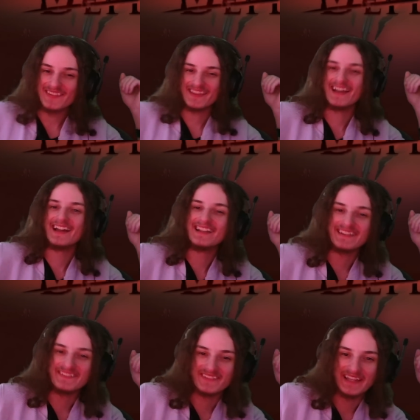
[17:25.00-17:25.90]
hell
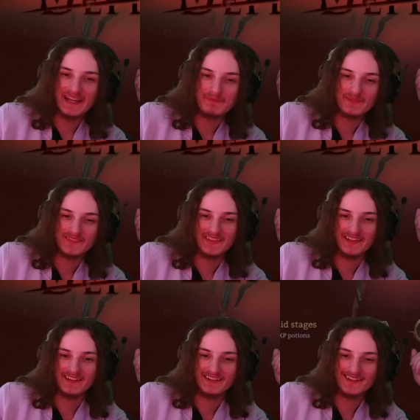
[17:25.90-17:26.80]
even happened
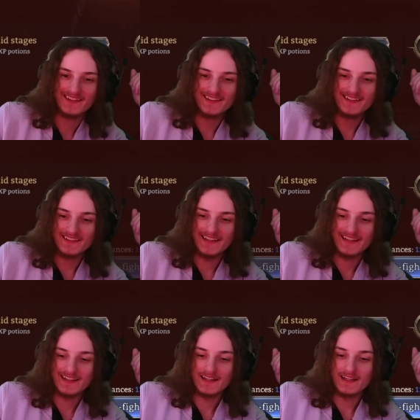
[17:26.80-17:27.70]
there?
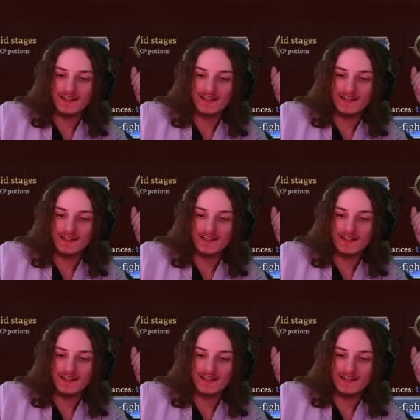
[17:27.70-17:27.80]
Like,